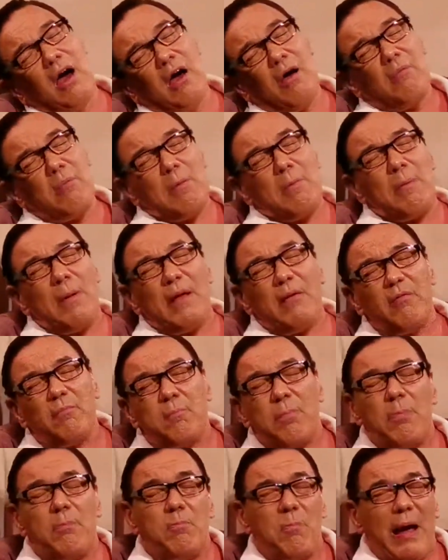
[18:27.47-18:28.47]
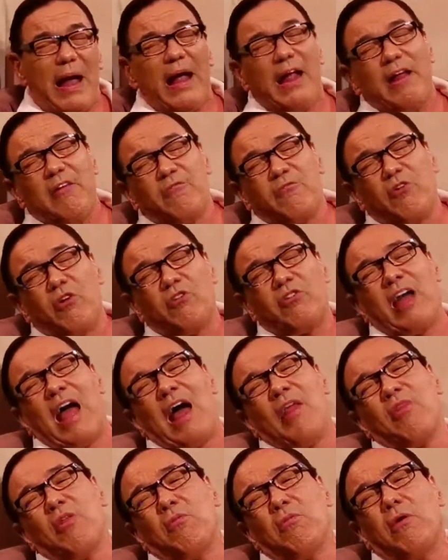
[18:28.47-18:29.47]
I'm a bit painful
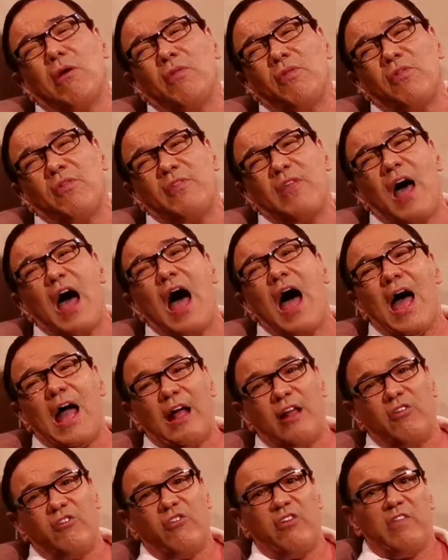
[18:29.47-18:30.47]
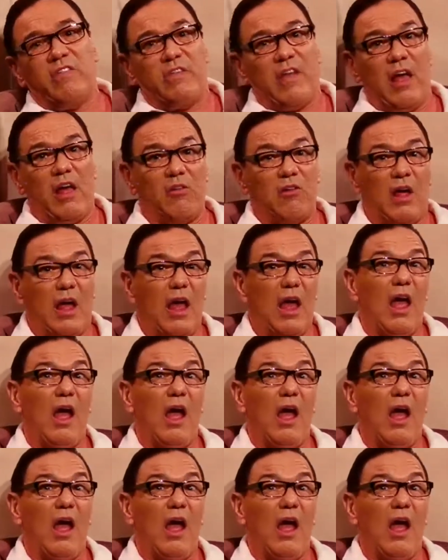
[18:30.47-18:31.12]
down the one side," she said.